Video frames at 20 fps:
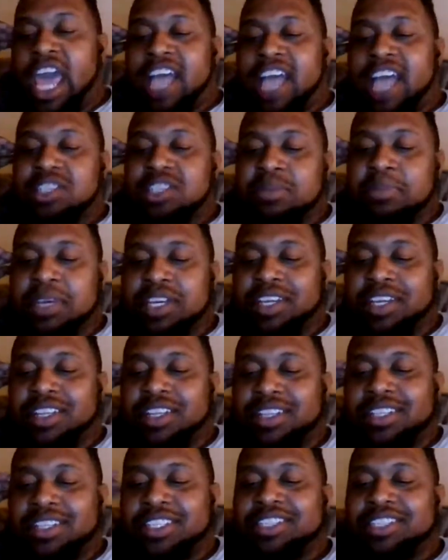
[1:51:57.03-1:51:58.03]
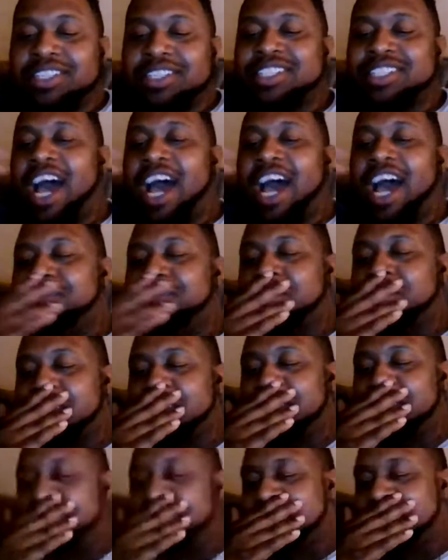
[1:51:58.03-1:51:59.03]
It hasn't been
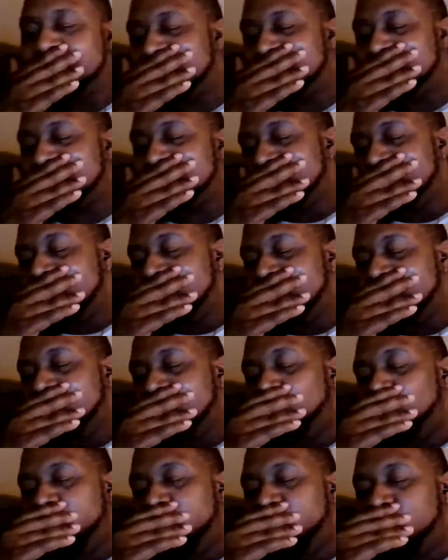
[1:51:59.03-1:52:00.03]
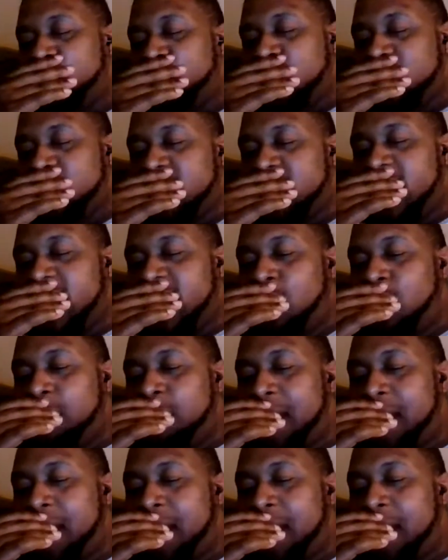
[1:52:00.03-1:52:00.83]
deciphered if it's real or not.